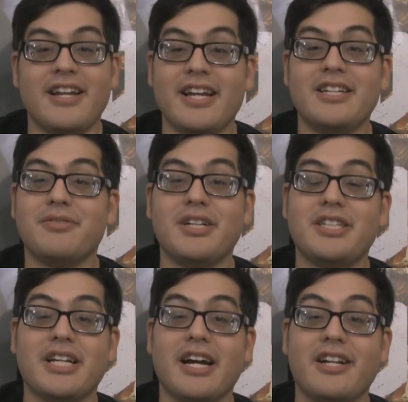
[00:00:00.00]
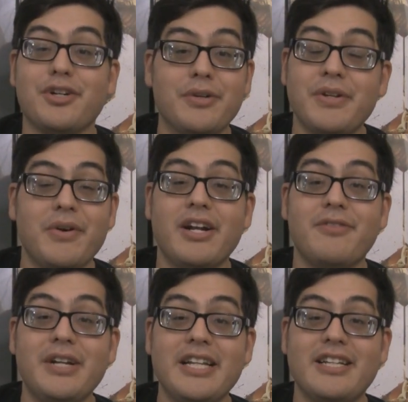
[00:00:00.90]
it's what you gotta do if you want
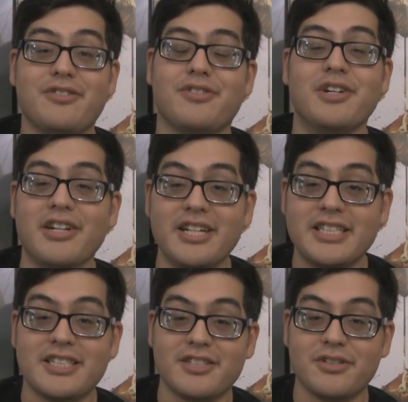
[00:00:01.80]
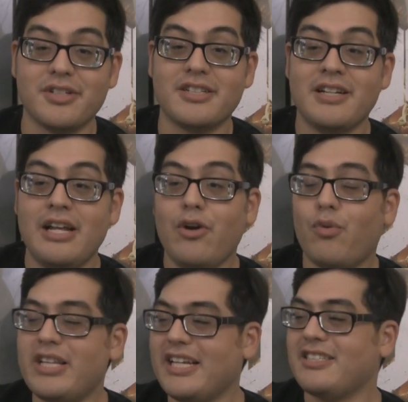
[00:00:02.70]
to read it or listen to it.
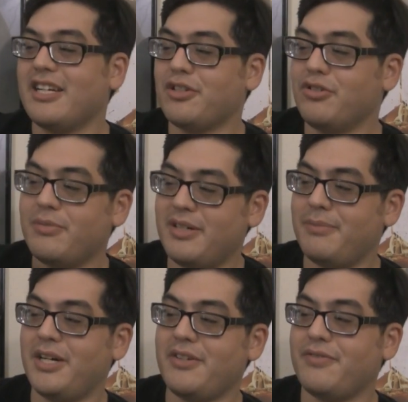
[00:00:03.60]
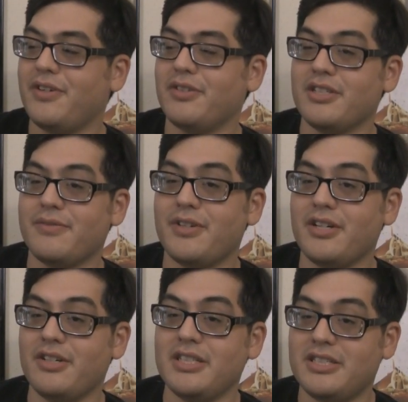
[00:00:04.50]
One thing that's kind of cool about my phone, at the
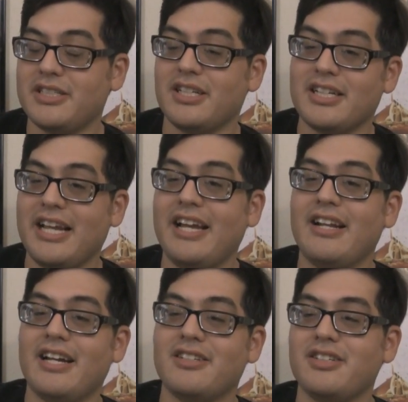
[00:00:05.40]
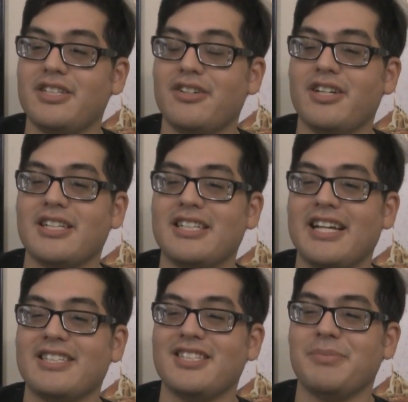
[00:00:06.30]
very least, is I can actually turn on a
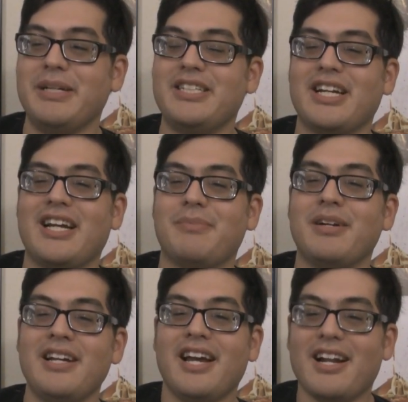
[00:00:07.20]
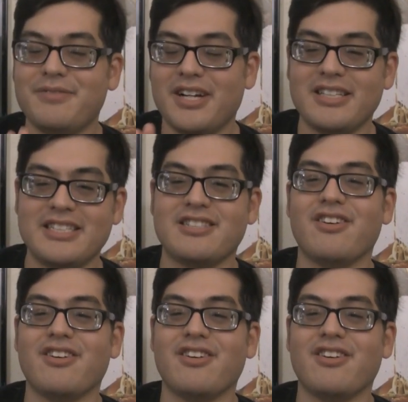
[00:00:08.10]
text-to-speech app. And I've done this a